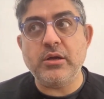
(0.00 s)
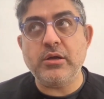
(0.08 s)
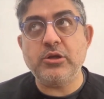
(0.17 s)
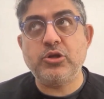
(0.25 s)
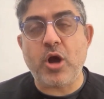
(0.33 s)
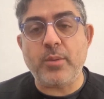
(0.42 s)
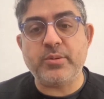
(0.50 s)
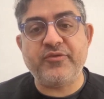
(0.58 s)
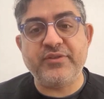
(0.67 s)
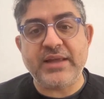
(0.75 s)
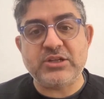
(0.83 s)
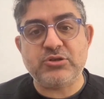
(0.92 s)
Topical
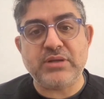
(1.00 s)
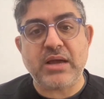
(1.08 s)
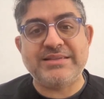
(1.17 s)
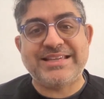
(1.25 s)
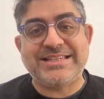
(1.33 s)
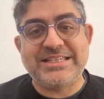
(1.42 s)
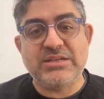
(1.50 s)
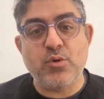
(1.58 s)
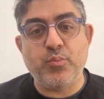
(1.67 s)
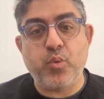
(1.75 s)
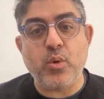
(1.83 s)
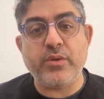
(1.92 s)
finasteride is a
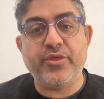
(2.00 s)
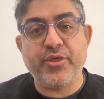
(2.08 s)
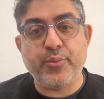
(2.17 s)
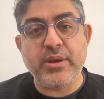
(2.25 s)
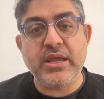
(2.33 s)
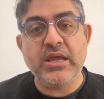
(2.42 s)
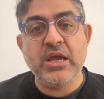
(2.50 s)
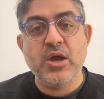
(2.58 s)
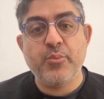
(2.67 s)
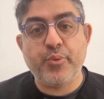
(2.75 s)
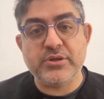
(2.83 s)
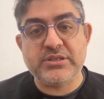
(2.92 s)

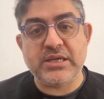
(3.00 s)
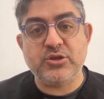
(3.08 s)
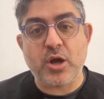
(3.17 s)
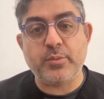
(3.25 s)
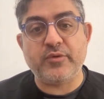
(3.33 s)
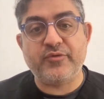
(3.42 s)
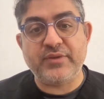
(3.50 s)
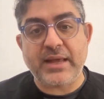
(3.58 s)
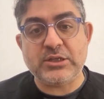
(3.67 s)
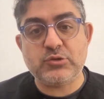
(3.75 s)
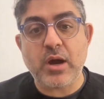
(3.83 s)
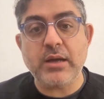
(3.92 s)
0.3%
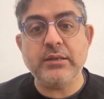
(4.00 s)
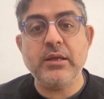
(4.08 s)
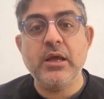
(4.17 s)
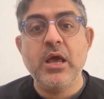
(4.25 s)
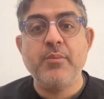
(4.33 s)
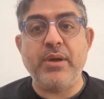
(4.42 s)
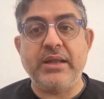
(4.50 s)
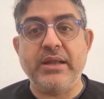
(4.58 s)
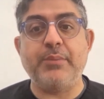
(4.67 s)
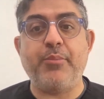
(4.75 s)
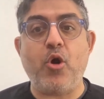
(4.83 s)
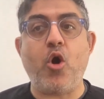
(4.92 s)
topical right. but
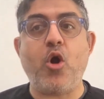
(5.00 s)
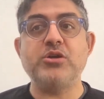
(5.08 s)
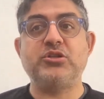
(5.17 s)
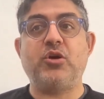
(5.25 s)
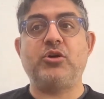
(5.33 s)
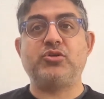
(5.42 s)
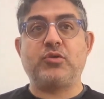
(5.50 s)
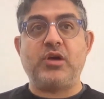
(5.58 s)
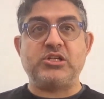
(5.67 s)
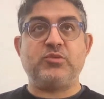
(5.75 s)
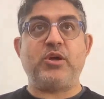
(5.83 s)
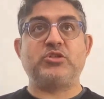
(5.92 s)
again, but ours is also
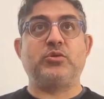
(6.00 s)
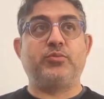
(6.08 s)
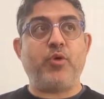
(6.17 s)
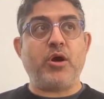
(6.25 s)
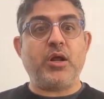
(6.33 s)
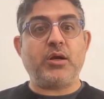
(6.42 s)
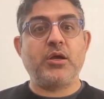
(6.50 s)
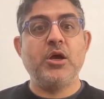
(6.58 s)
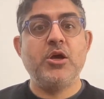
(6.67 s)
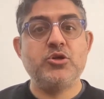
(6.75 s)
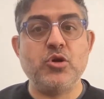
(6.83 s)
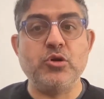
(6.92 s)
customizable product,
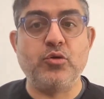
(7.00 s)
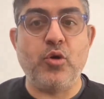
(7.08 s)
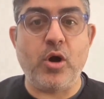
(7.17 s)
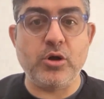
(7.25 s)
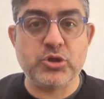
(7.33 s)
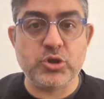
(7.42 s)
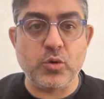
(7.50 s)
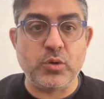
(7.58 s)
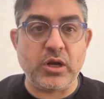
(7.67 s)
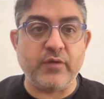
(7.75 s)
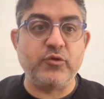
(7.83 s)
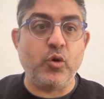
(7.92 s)
so you could also
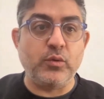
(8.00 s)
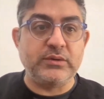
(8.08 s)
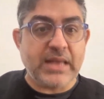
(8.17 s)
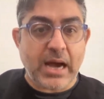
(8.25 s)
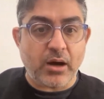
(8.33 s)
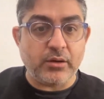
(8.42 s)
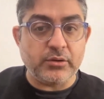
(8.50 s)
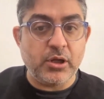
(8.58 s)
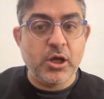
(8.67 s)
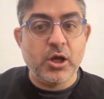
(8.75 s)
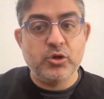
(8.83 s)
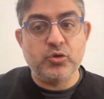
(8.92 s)
kind of go down
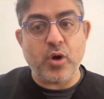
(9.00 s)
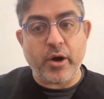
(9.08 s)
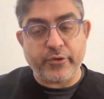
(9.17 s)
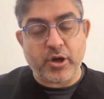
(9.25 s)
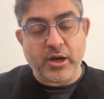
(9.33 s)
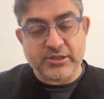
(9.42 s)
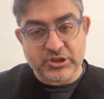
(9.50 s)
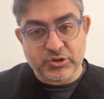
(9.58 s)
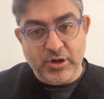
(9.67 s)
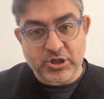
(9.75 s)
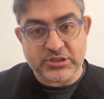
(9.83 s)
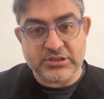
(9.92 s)
to other
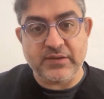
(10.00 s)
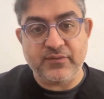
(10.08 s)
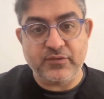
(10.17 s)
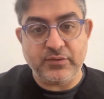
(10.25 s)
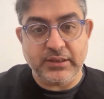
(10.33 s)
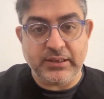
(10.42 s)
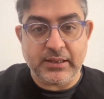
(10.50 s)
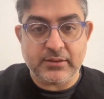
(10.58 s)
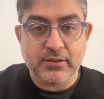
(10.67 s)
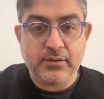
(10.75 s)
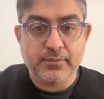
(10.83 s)
concentrations if you need it.